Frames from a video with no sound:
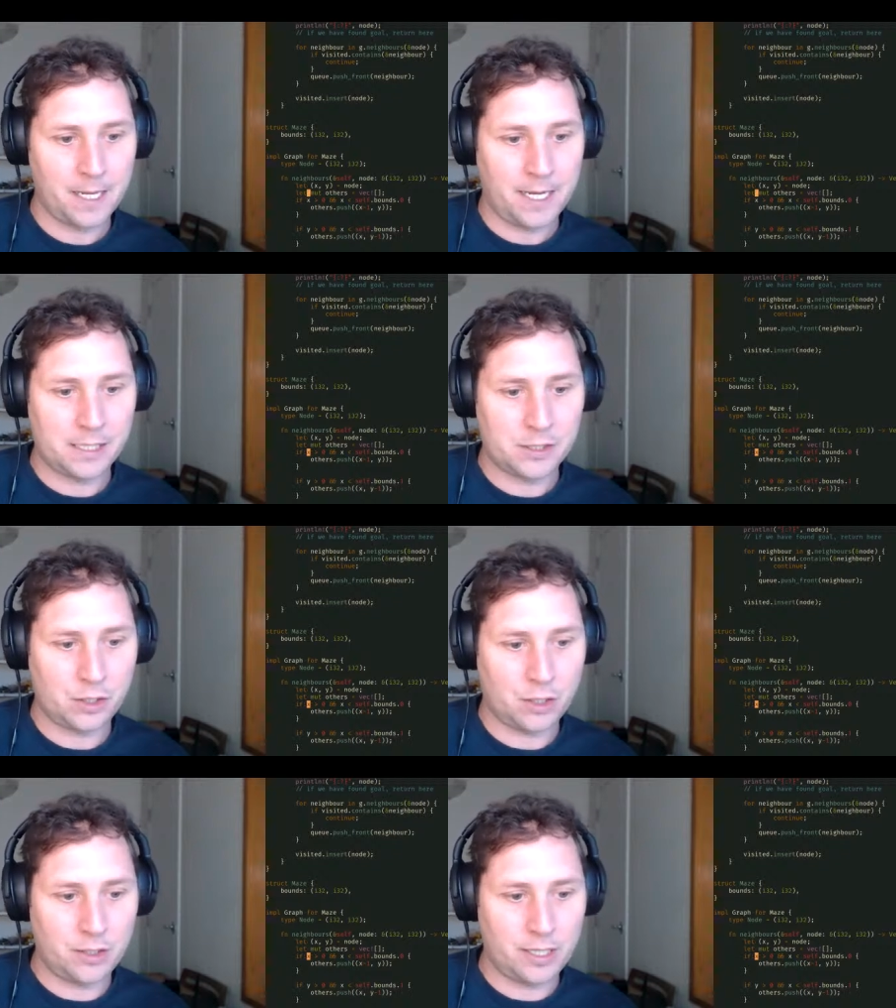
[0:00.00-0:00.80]
and
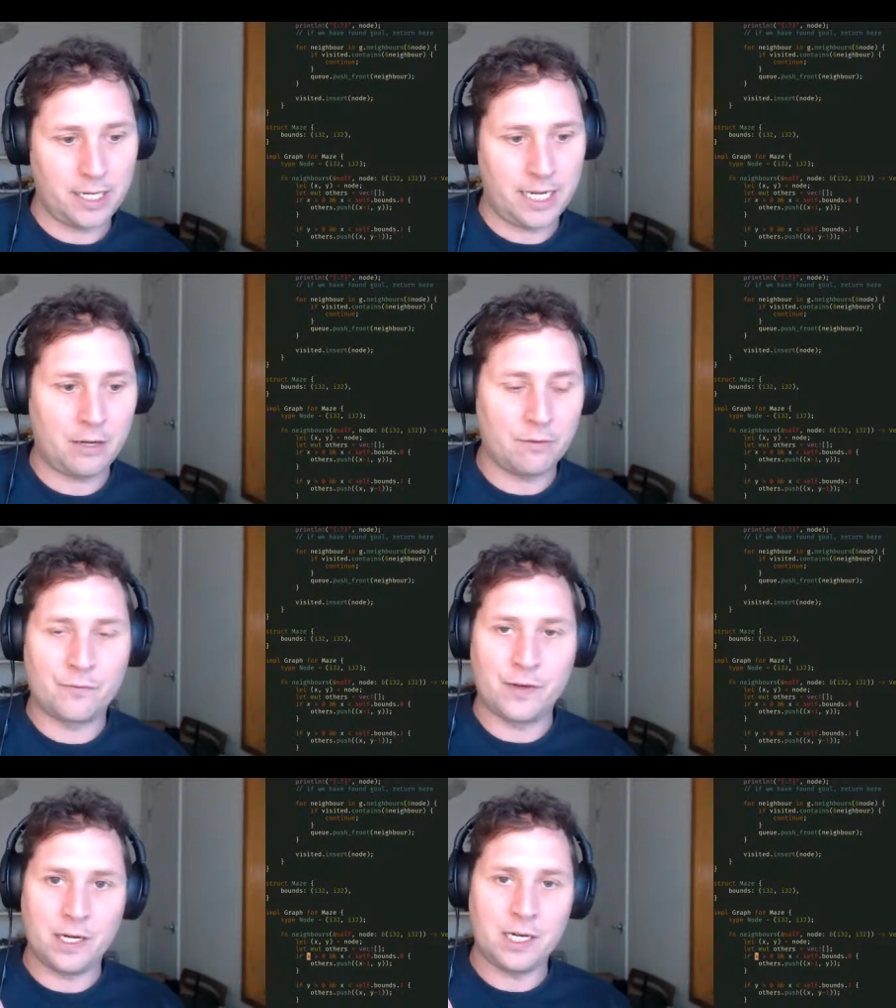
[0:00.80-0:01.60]
so our
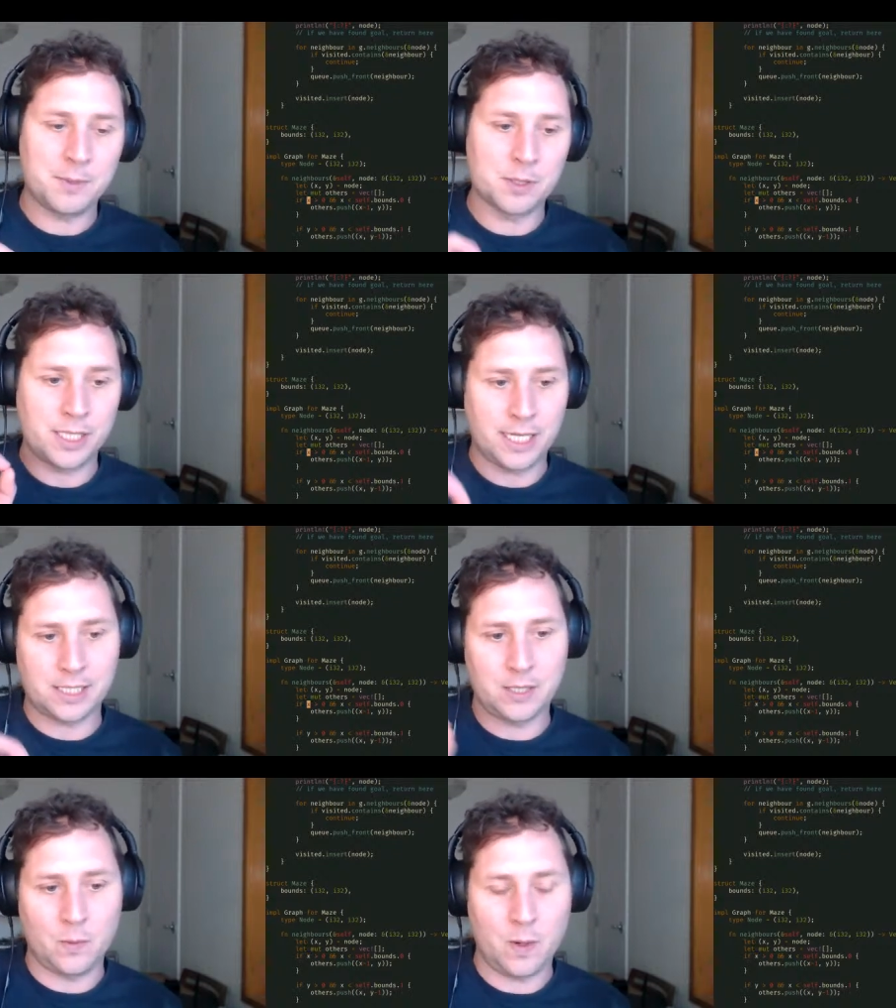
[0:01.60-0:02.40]
variables x
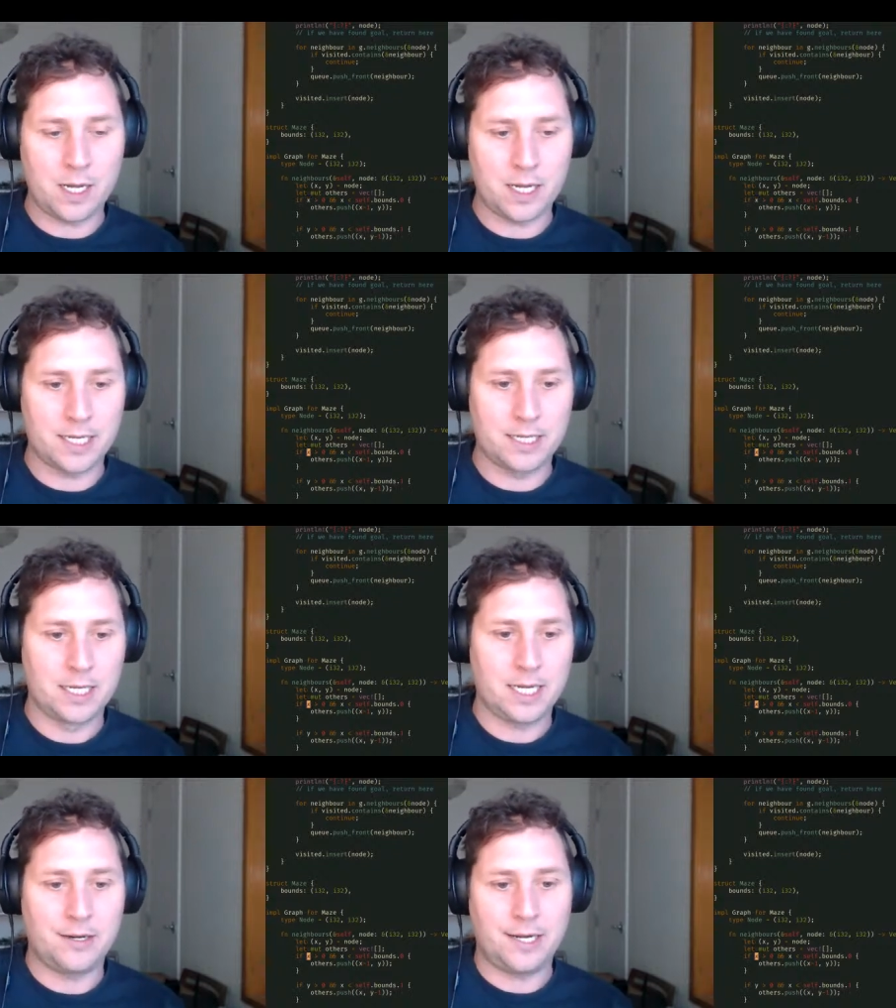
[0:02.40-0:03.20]
and y
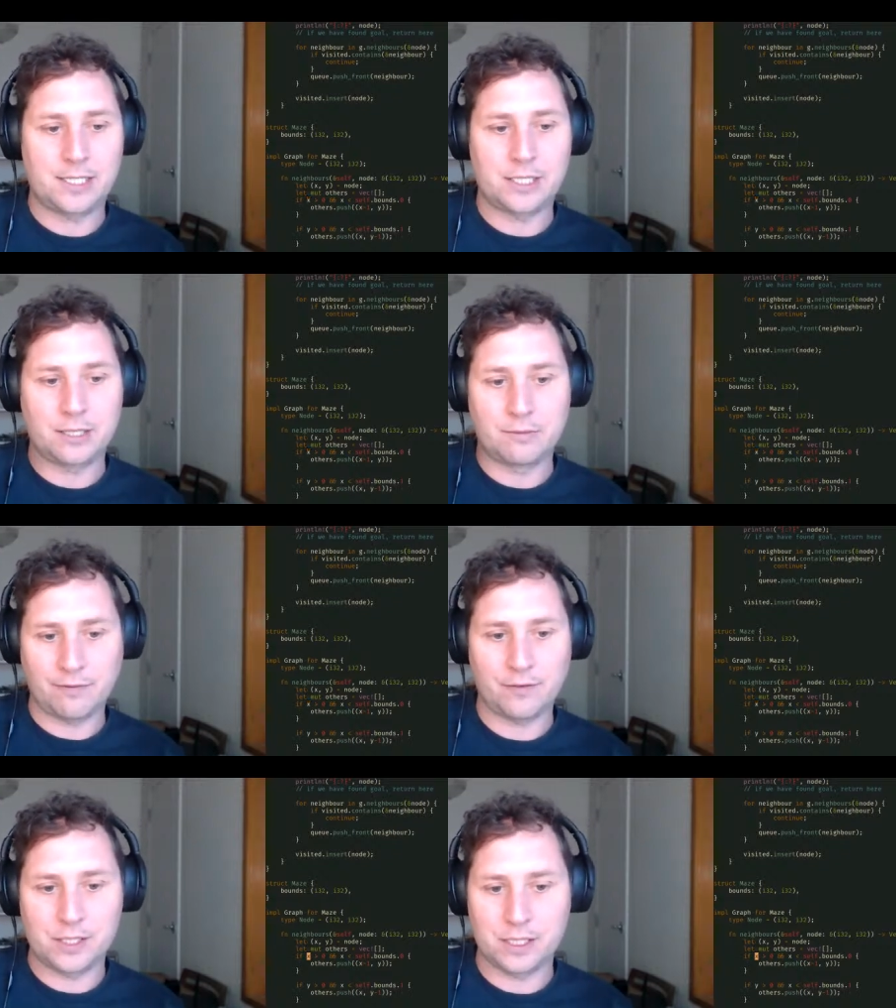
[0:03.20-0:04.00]
are actually
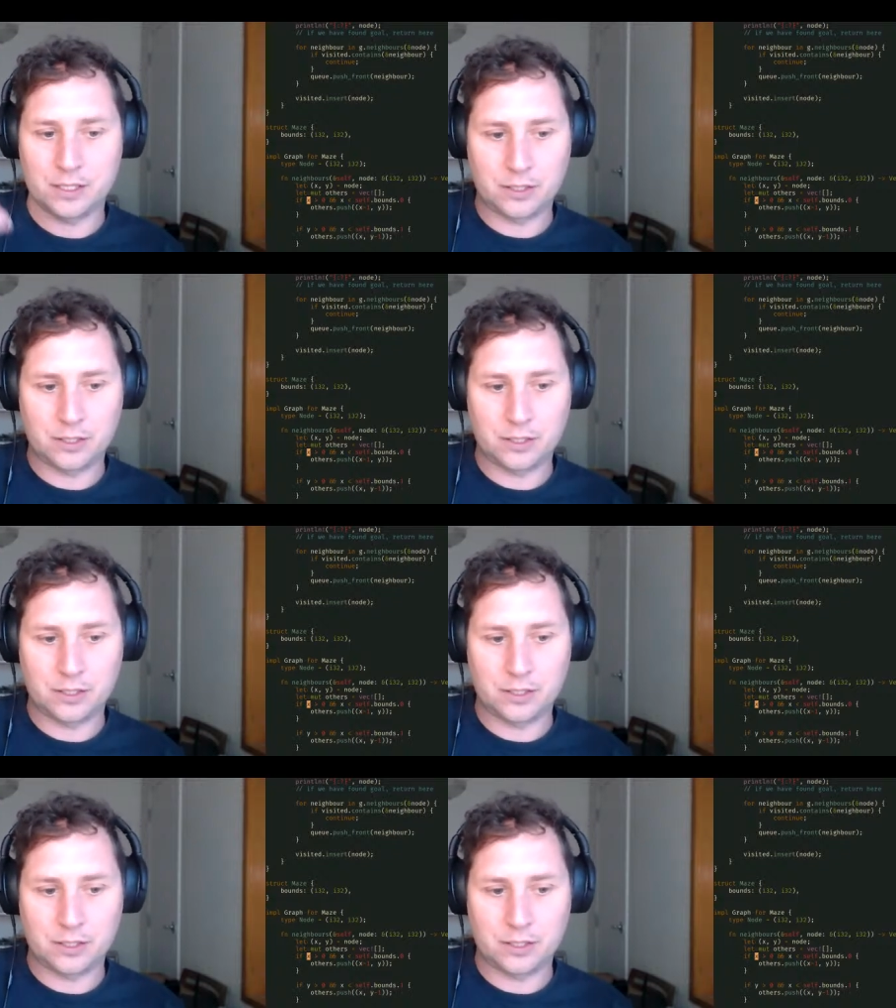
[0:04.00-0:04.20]
references